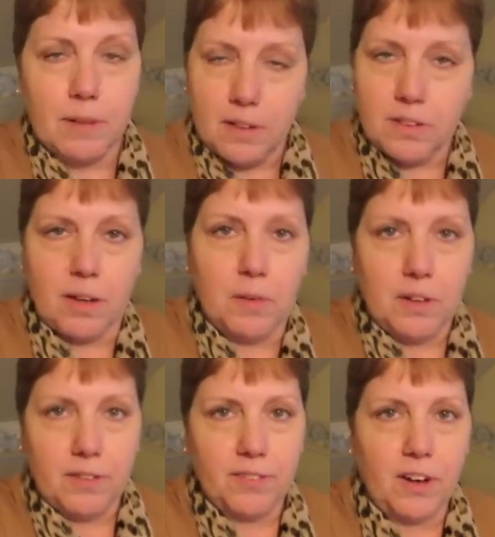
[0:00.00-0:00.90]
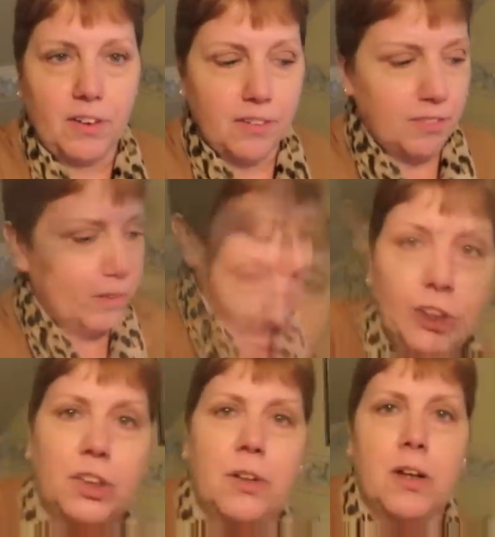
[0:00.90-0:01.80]
because I would have gotten a few I just want
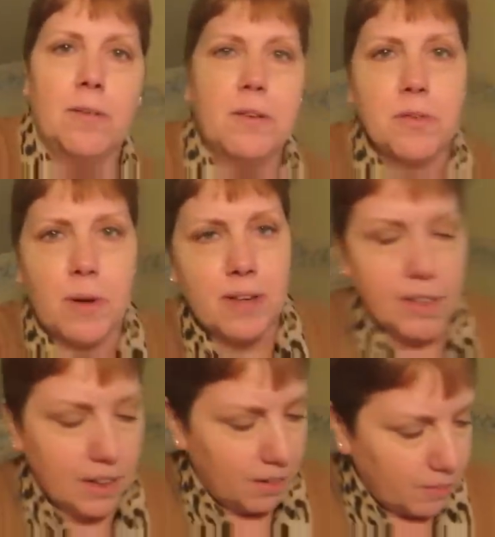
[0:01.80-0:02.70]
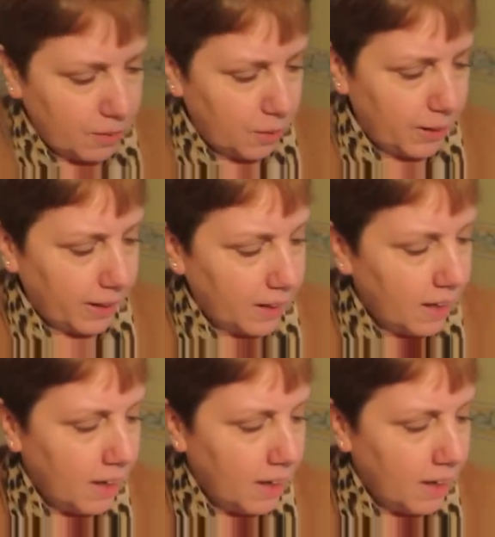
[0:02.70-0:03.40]
to show you a couple of sweaters I got real quick